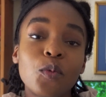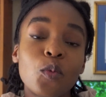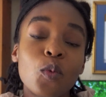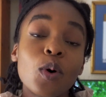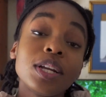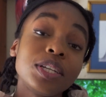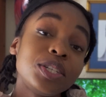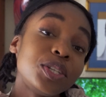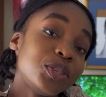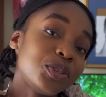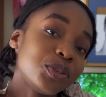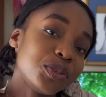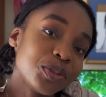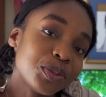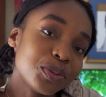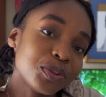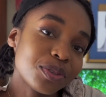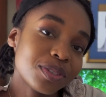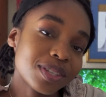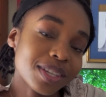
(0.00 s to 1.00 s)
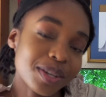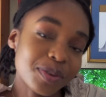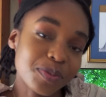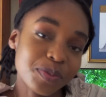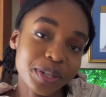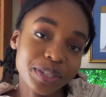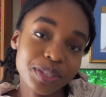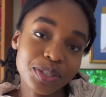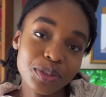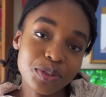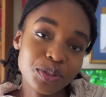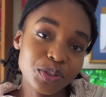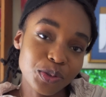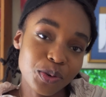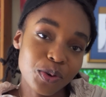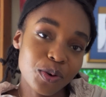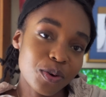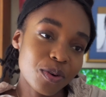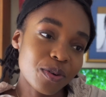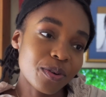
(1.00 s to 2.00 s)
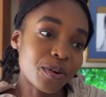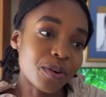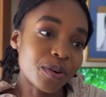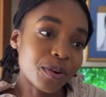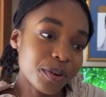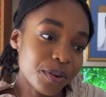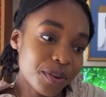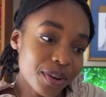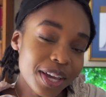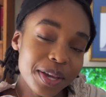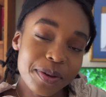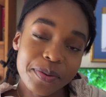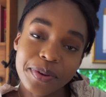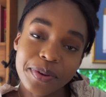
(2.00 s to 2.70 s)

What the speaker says: what you use and what you draw or create